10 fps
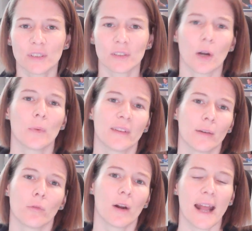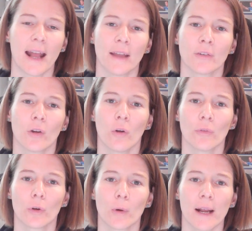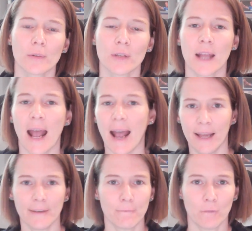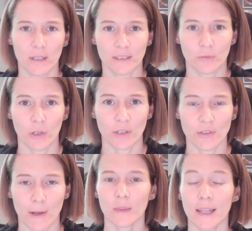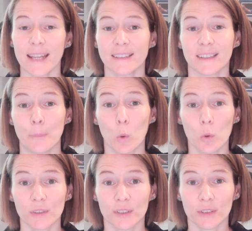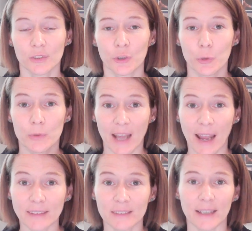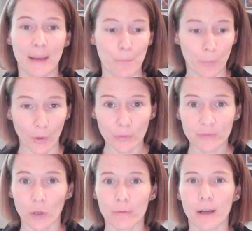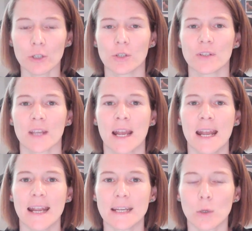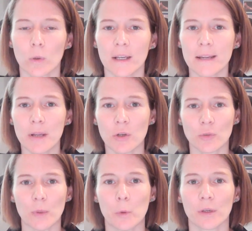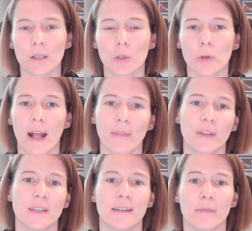they would start with their right hand on the ground and vice versa. It's important to test in both directions equally because we want to look at